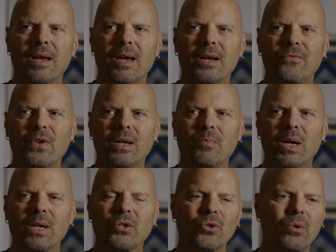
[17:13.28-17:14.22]
And if
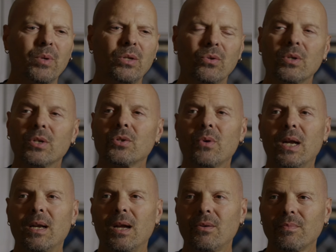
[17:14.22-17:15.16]
anybody saw me doing this
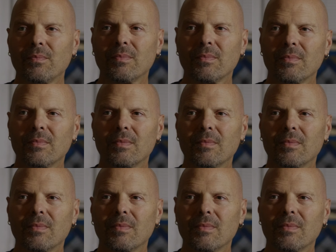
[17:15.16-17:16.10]
right now,
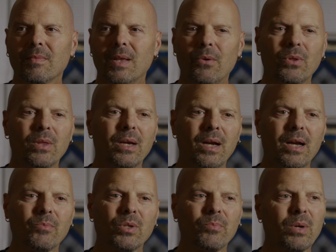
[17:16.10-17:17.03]
they would think I
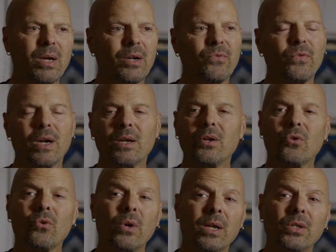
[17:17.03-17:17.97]
am some kind of fucking
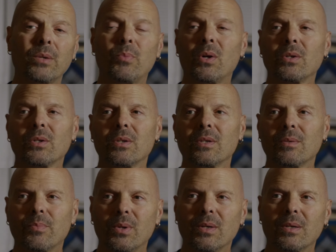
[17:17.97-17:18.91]
crazy person,
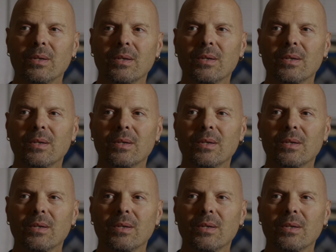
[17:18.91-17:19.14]
but